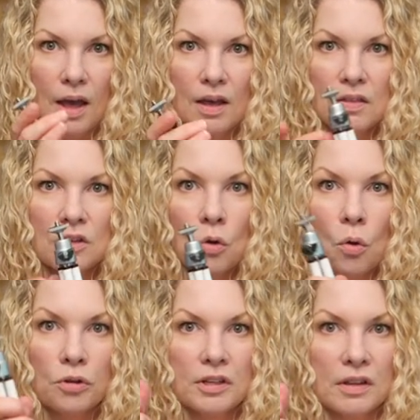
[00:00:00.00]
and then
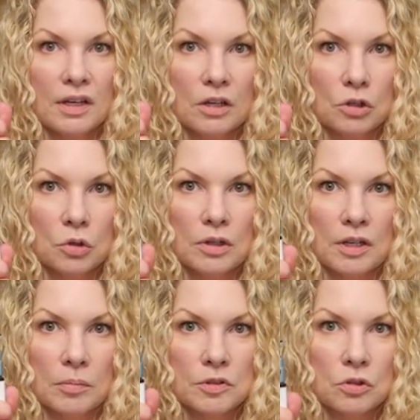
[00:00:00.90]
hold it like a
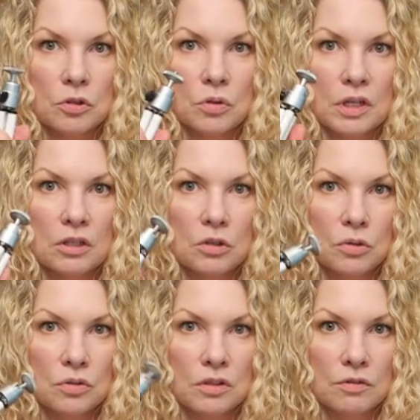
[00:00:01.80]
grip. So you can
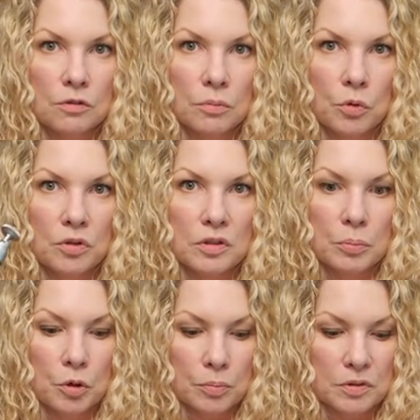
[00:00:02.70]
use it for
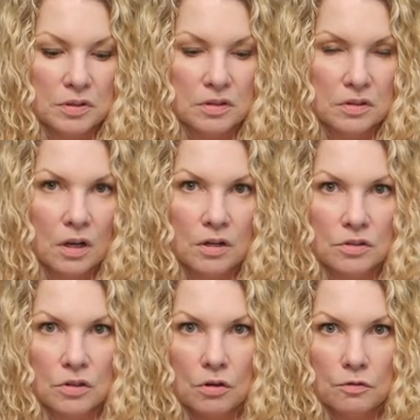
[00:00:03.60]
multi-purpose. It's not
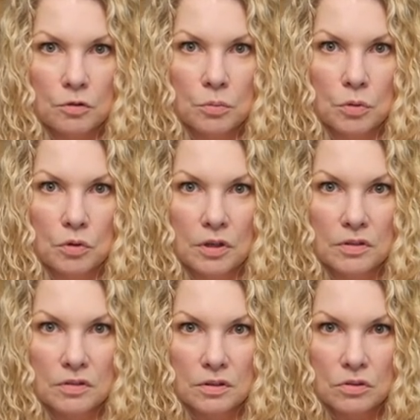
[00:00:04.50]
as comfortable
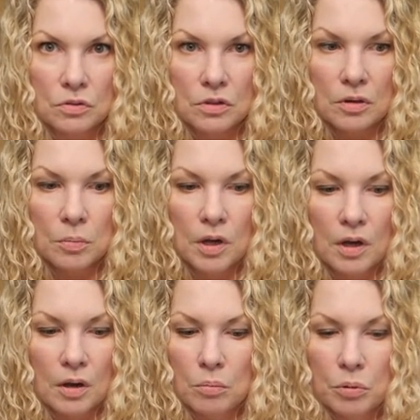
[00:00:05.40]
as this grip,
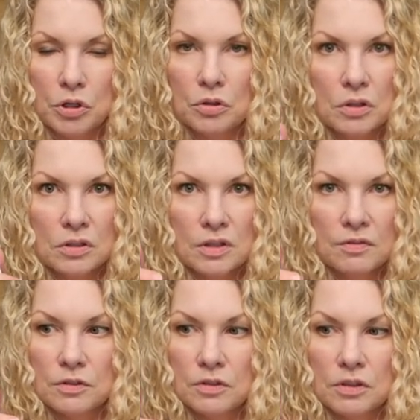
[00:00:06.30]
but you can
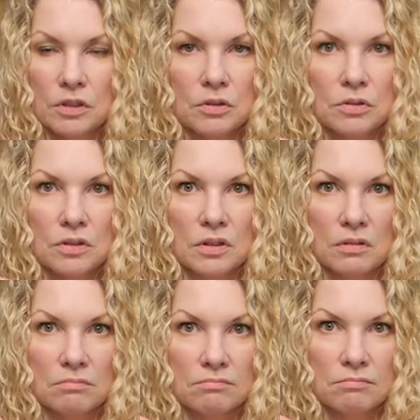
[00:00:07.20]
definitely use
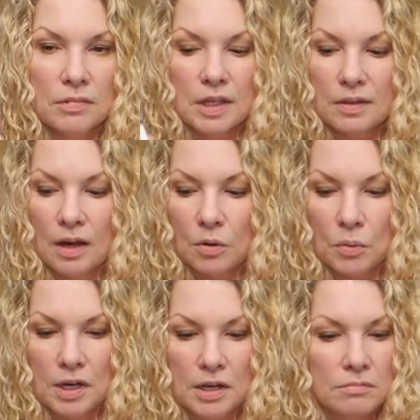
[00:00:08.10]
it in that
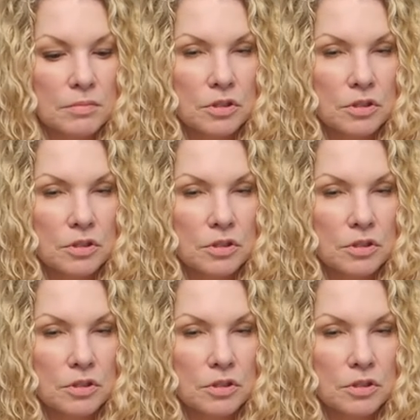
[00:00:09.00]
way.